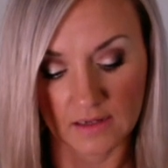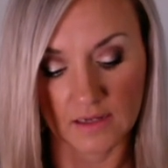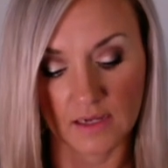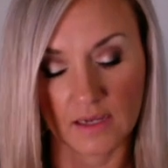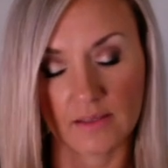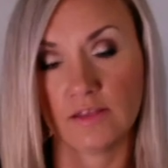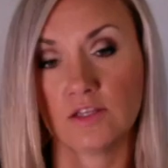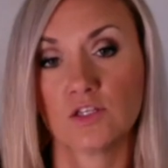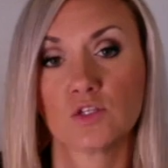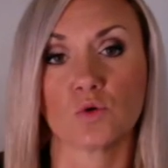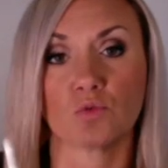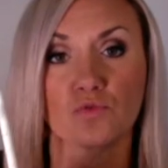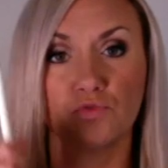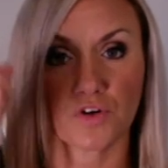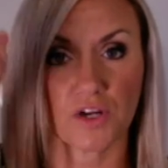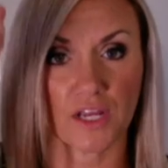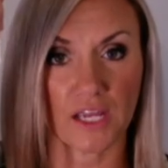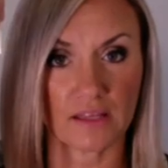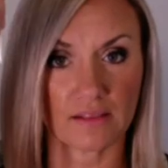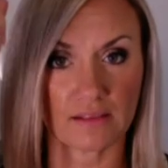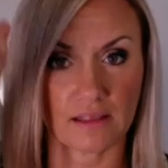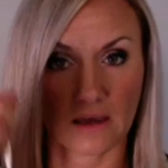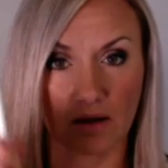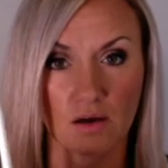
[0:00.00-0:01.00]
and then don't
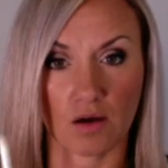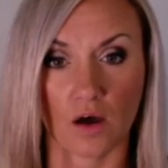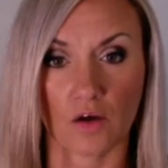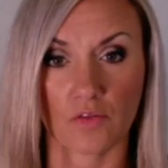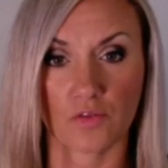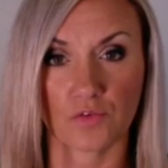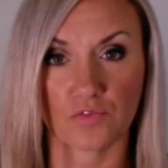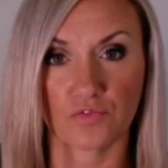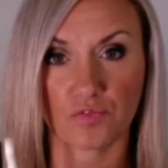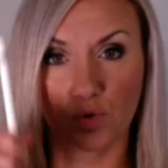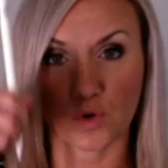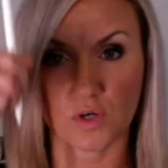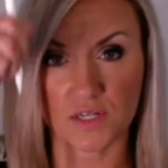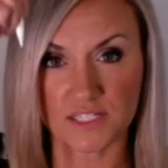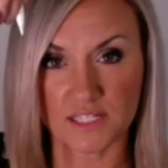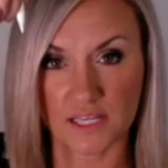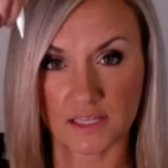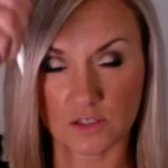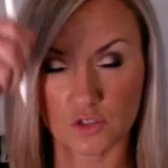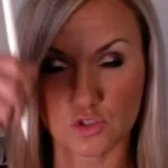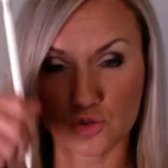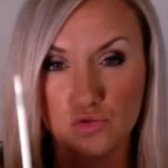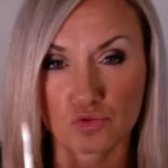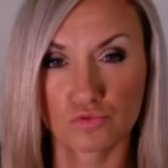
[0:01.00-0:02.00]
forget that other 4 is that
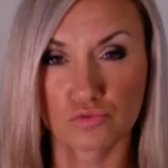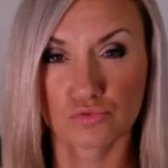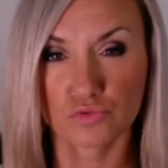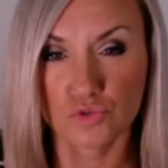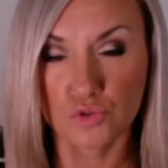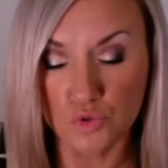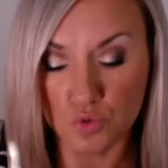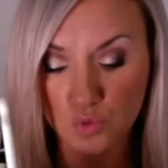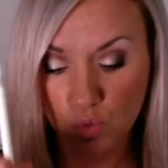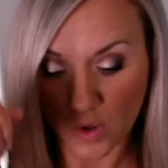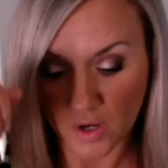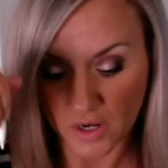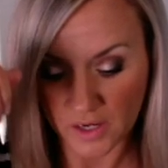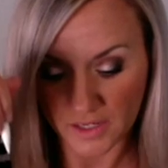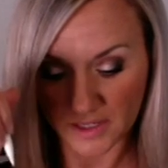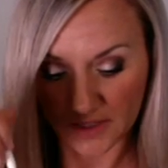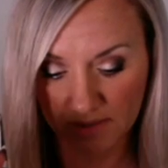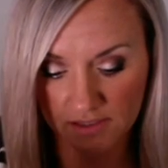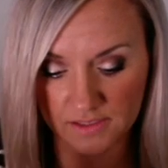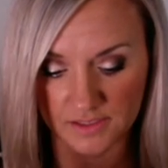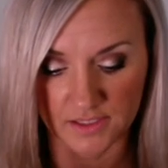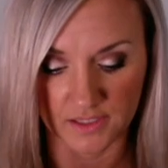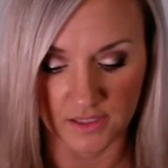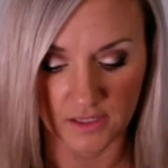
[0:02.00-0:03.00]
true
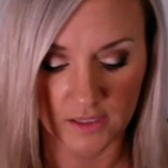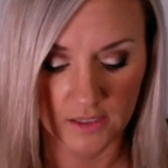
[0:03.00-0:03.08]
height.